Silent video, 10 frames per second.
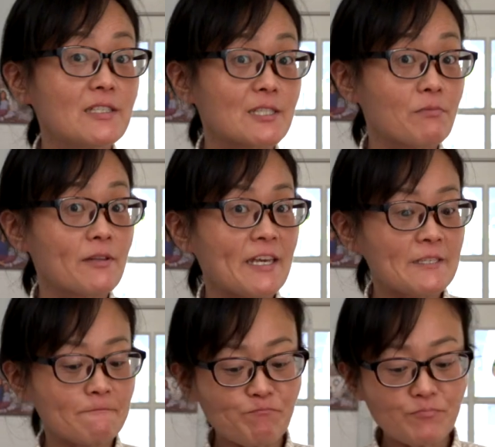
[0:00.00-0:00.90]
is
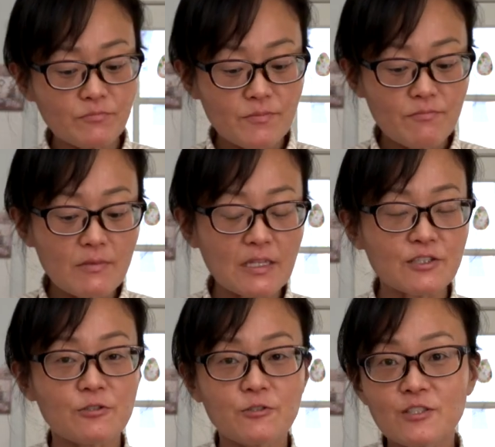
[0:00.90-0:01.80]
plain,
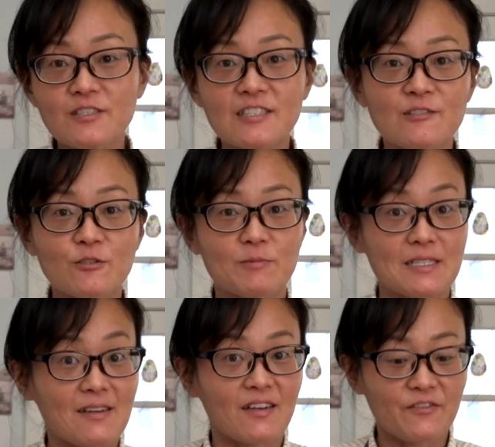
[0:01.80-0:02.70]
so you need the soup
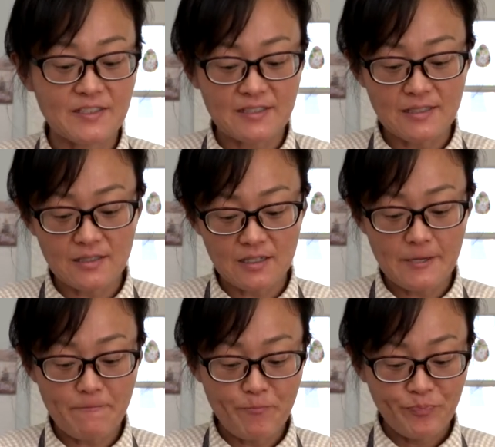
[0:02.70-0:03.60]
to kind of season
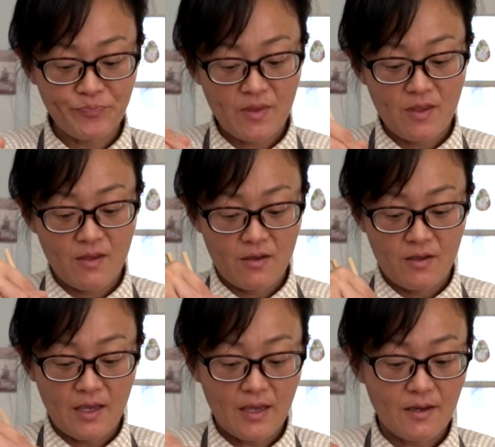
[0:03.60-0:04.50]
it.
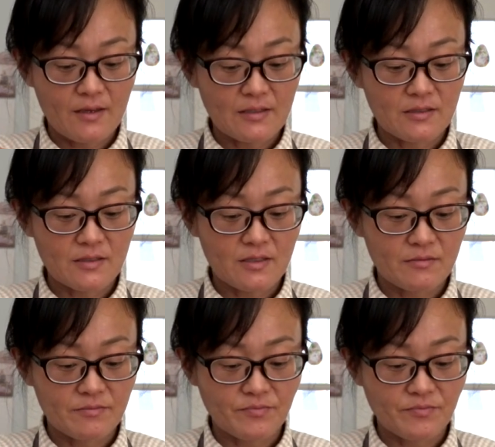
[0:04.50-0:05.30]
And